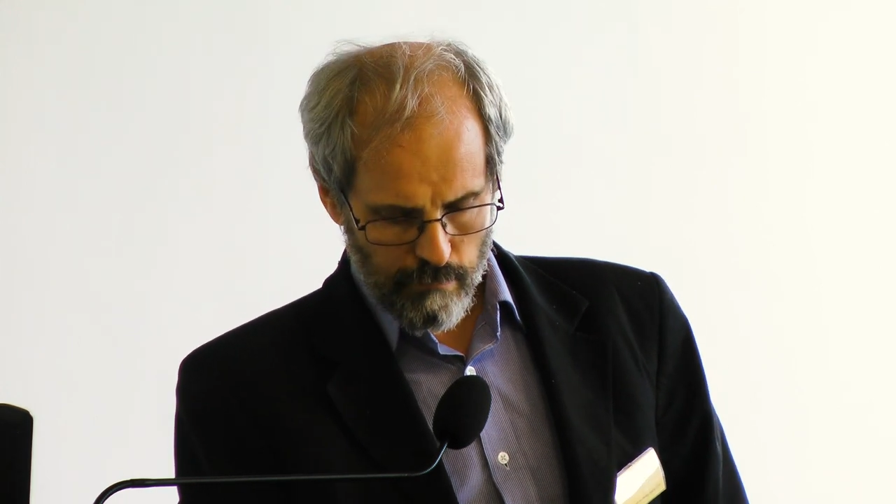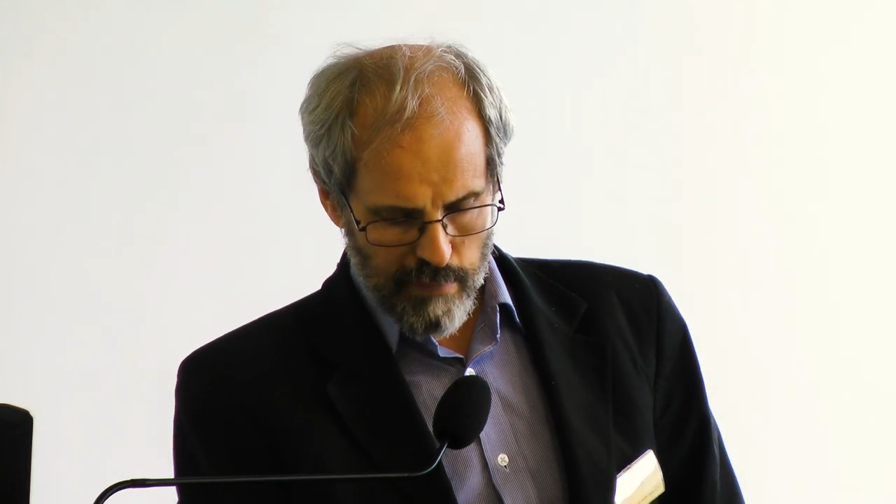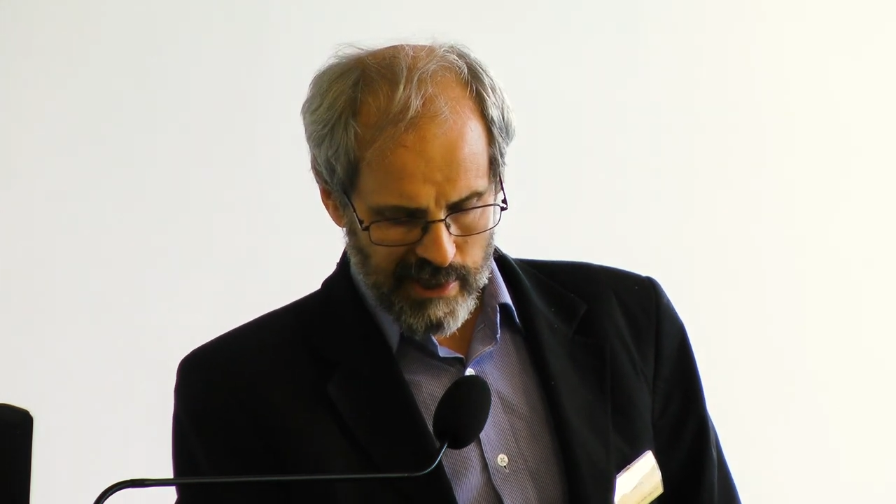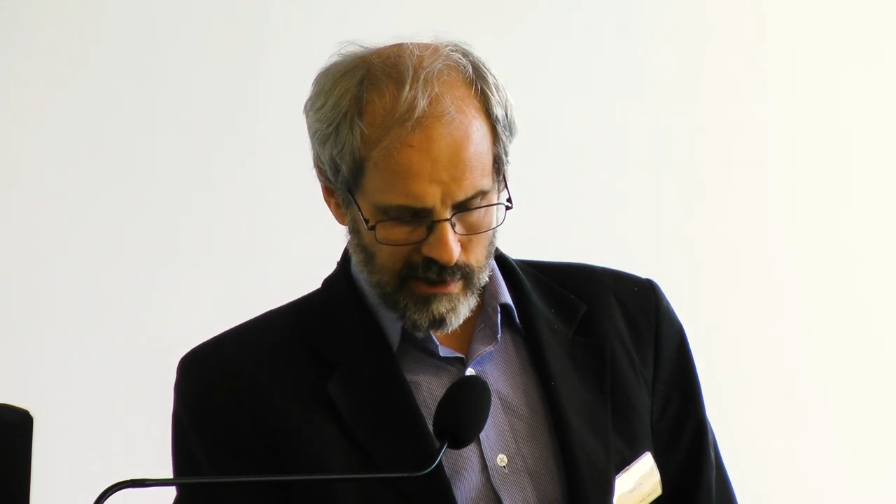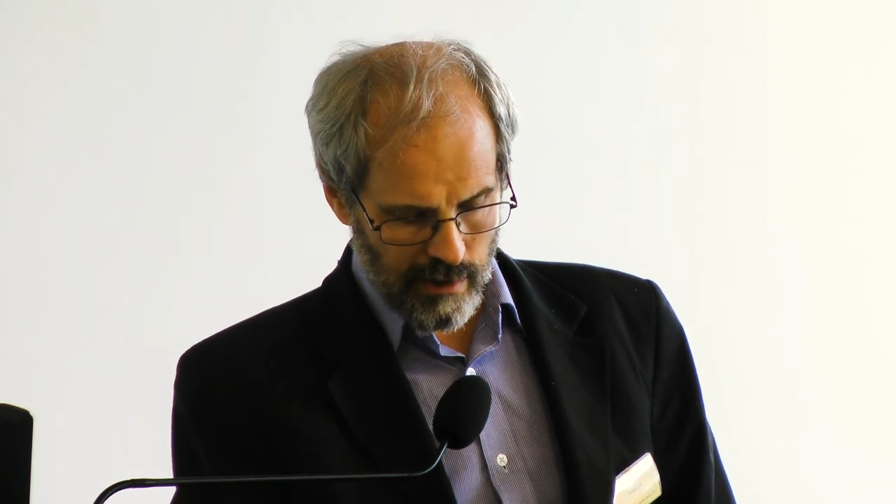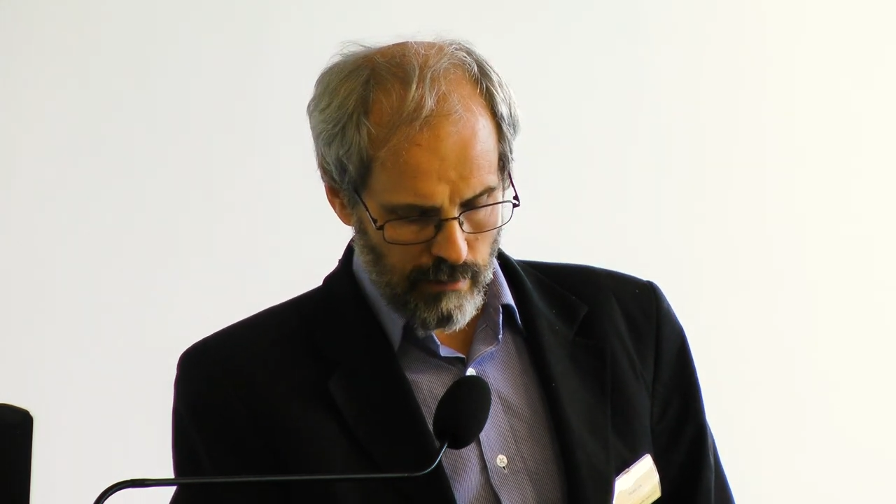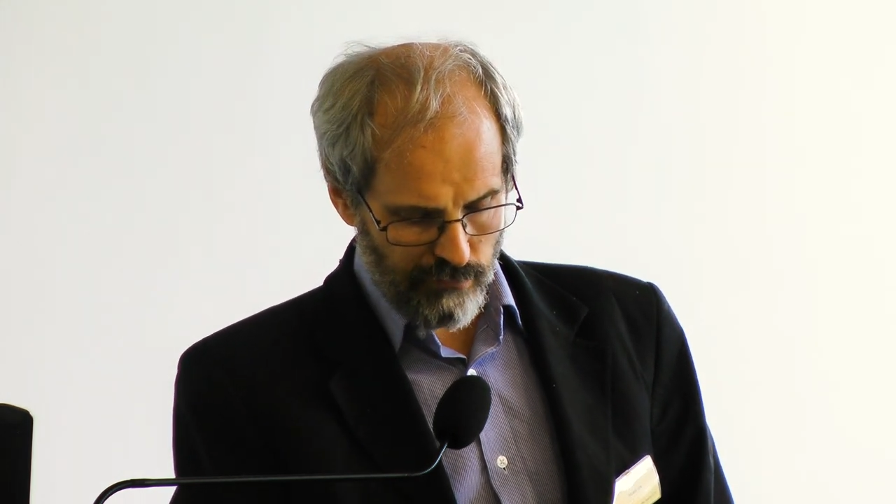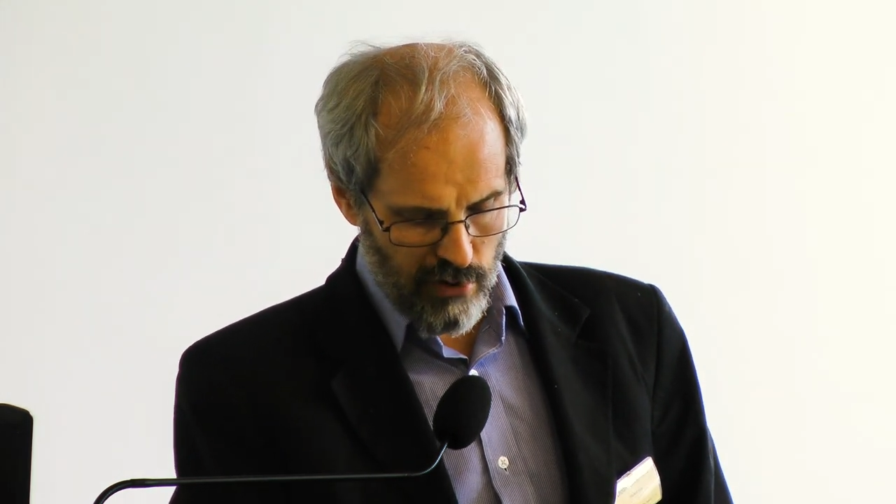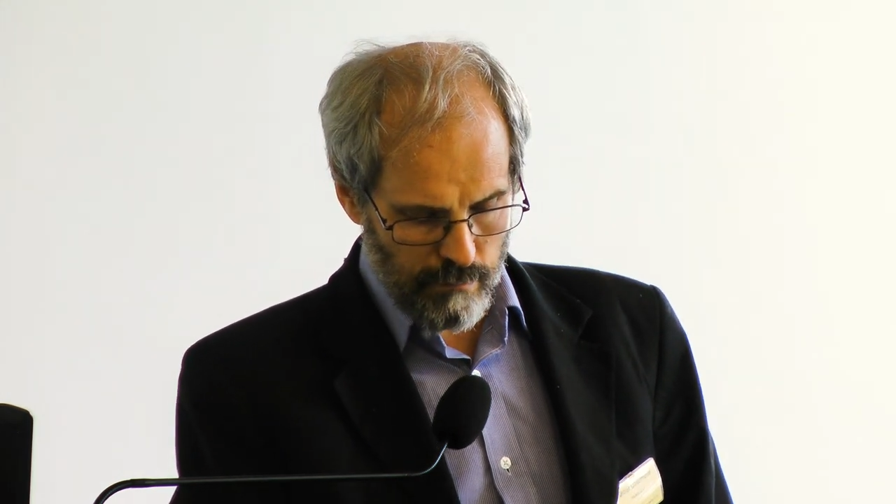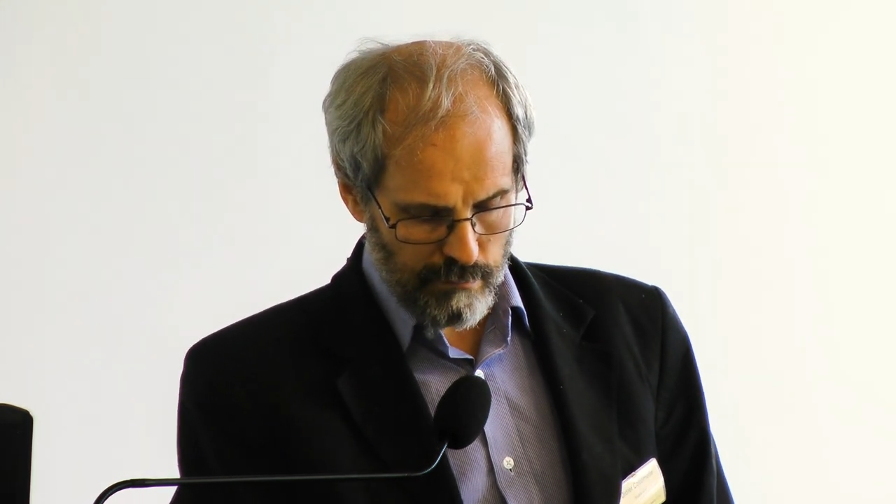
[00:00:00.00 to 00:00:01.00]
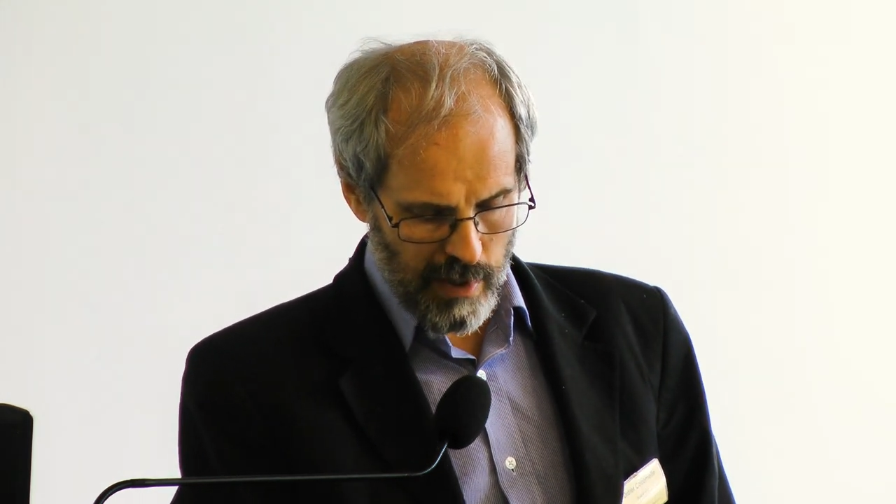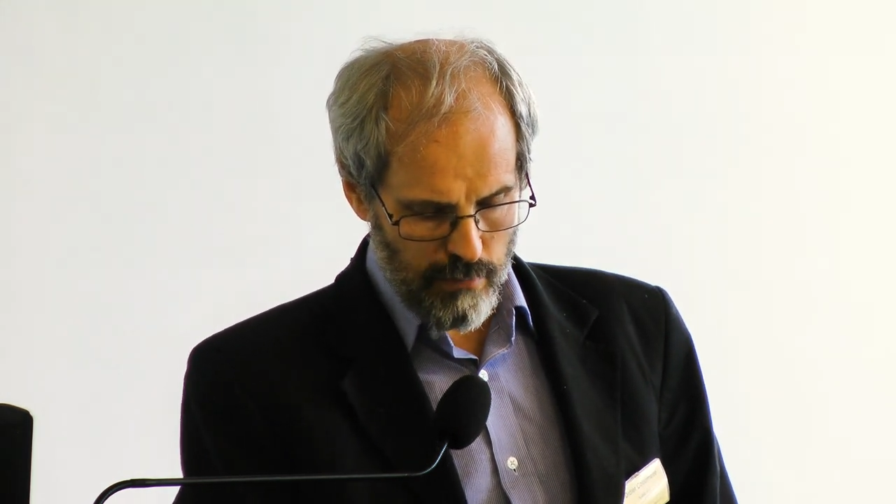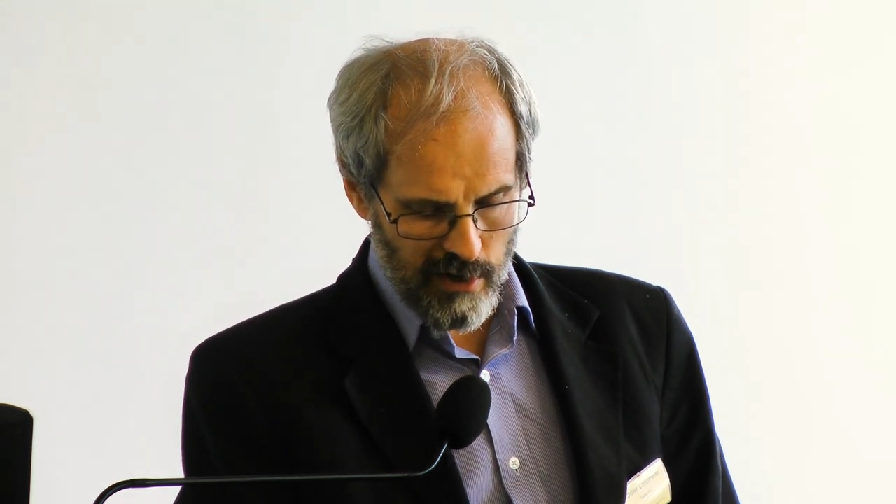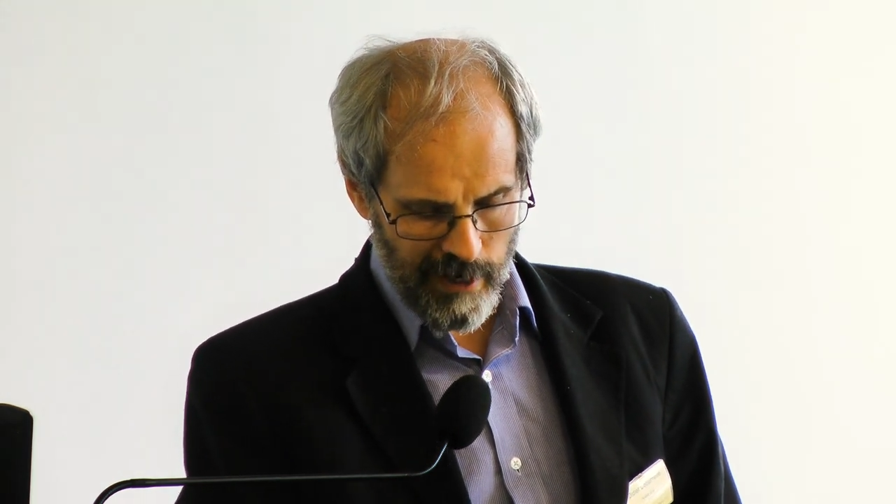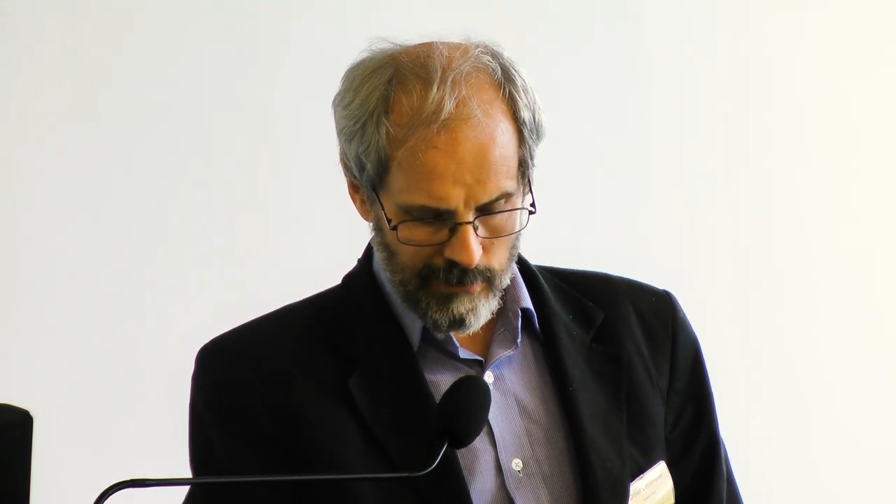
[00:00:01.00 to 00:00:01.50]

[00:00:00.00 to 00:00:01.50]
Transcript: the best informed people